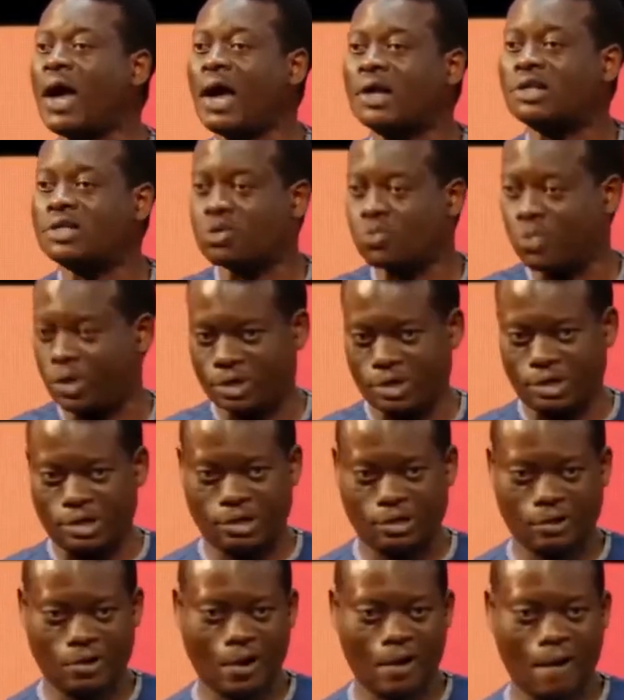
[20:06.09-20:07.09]

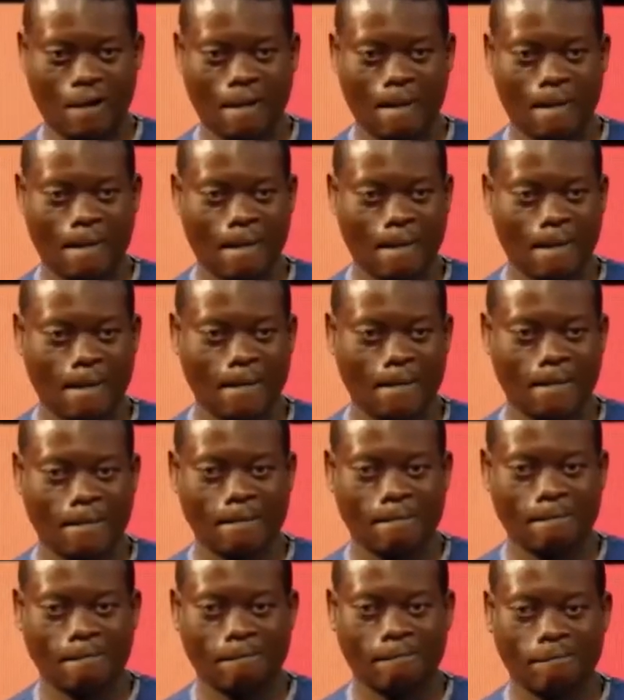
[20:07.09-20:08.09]
adequately.
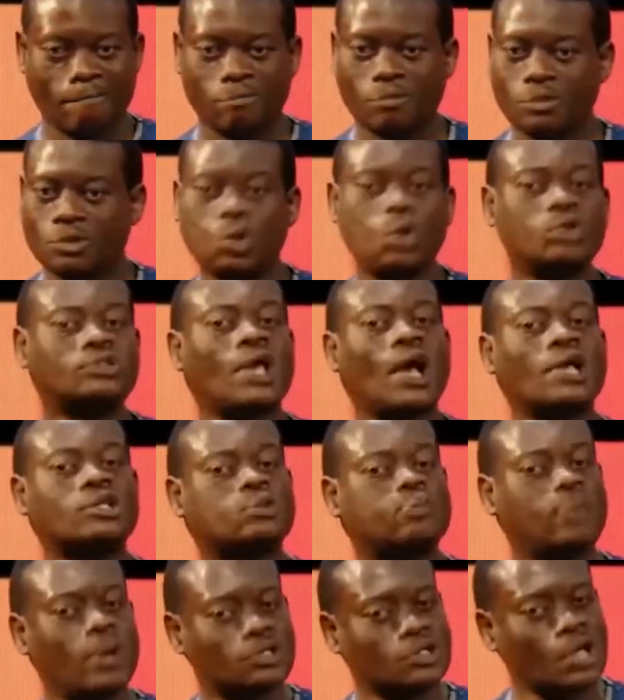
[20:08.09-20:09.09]
Those are
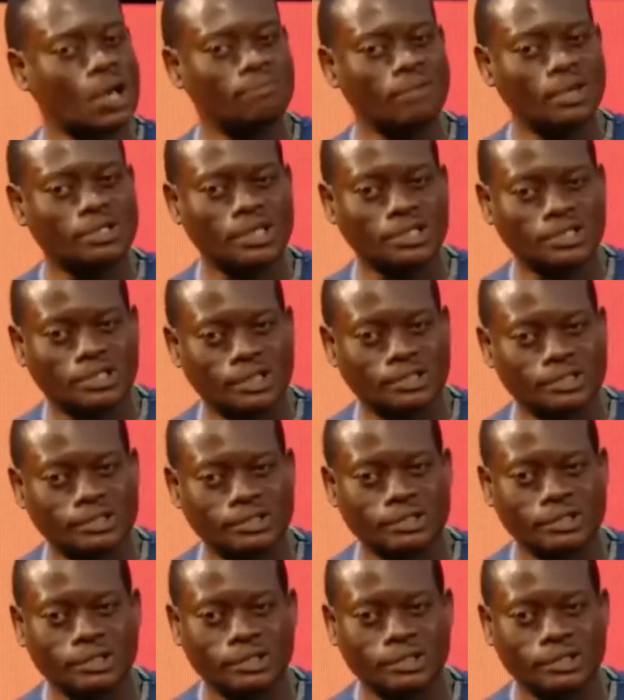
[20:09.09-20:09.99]
special messengers.